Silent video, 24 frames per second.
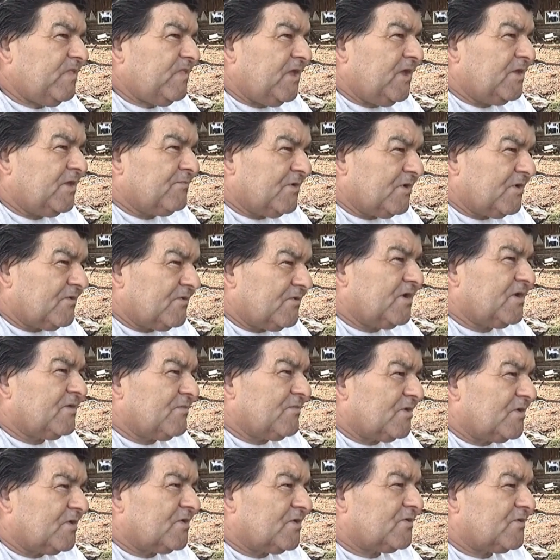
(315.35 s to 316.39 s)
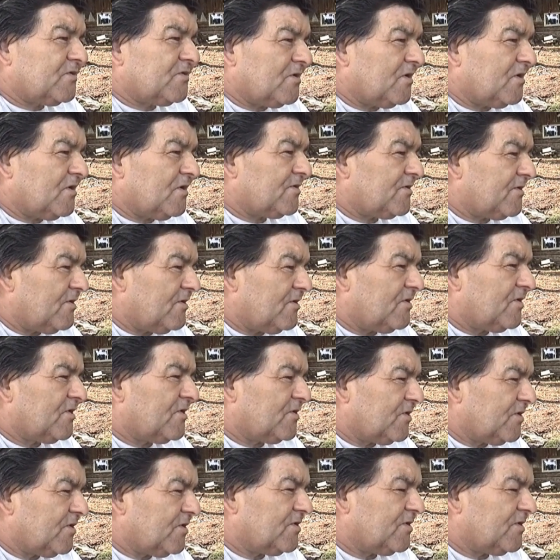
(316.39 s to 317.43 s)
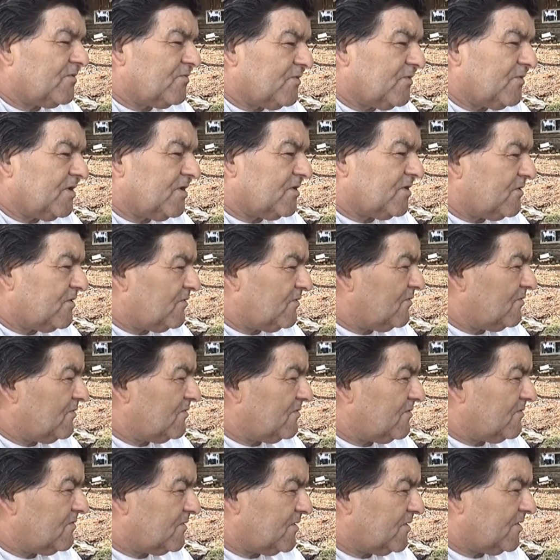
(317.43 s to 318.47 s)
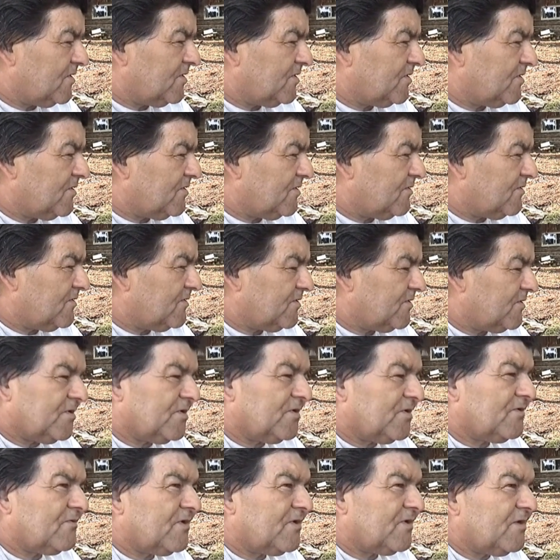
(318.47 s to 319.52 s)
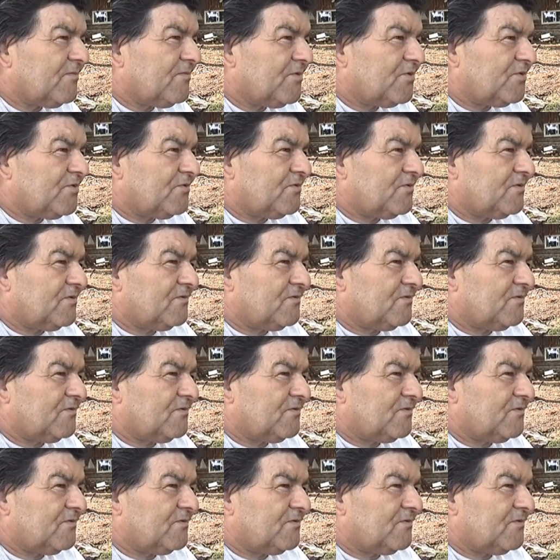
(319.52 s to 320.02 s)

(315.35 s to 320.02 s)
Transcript: And my grandmother taught us a lot of things that we had to know. Taught us how to snare rabbits.